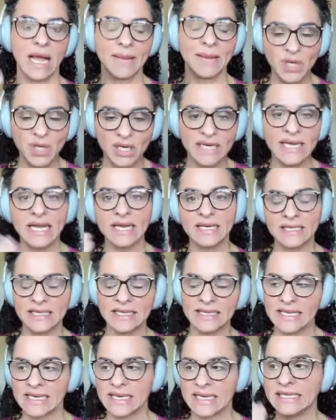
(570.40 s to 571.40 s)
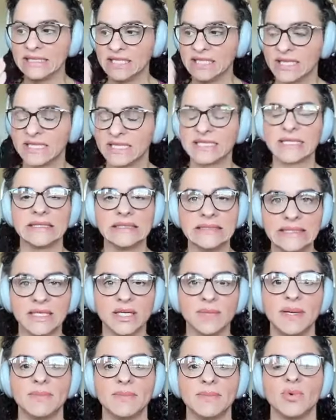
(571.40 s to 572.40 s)
I'm going to get into this a
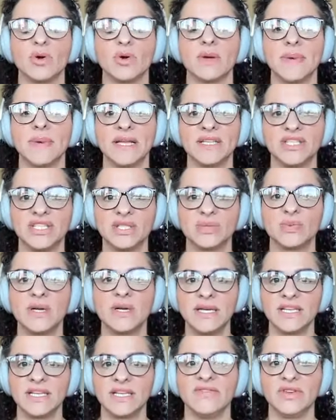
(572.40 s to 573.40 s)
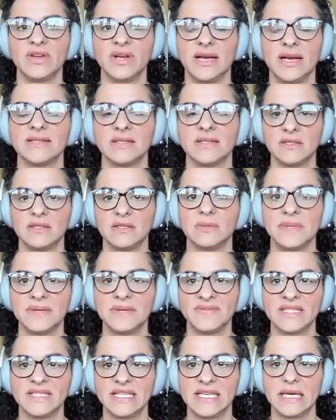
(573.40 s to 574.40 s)
little bit more, but I just wanted to give you guys a little bit
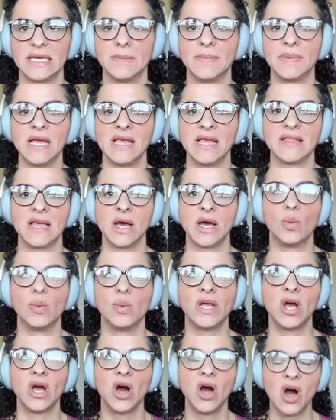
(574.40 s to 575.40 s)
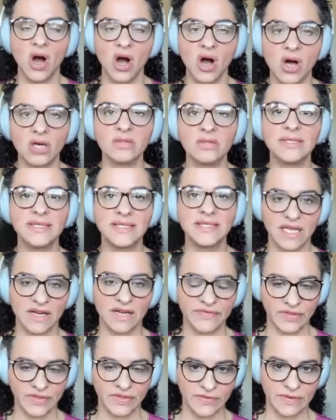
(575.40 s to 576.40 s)
of a tip that we all
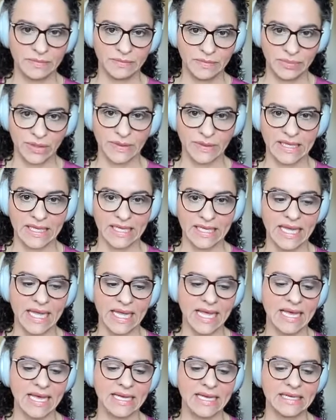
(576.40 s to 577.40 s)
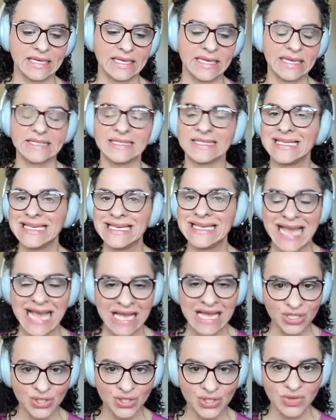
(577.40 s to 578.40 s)
suffer from bloating, and it's
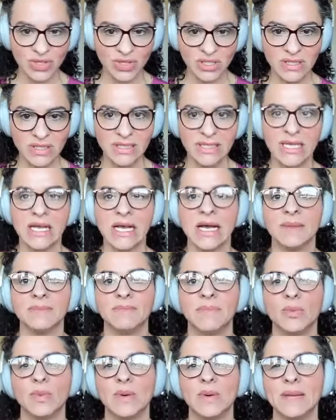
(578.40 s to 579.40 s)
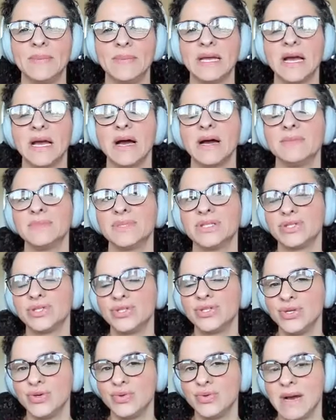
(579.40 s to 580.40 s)
natural, but when it becomes
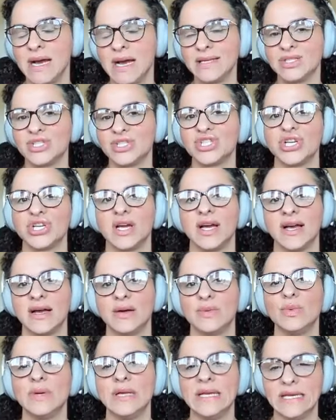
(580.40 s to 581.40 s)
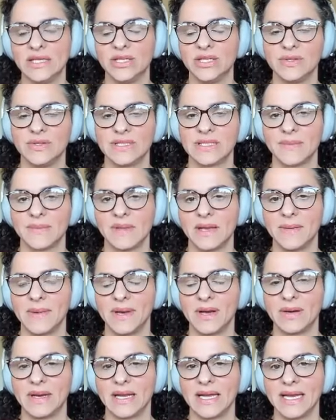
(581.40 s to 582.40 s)
too much, we need to do something
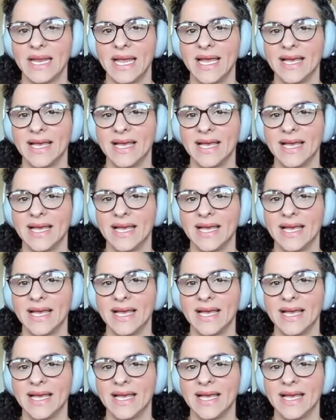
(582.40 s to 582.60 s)
about it.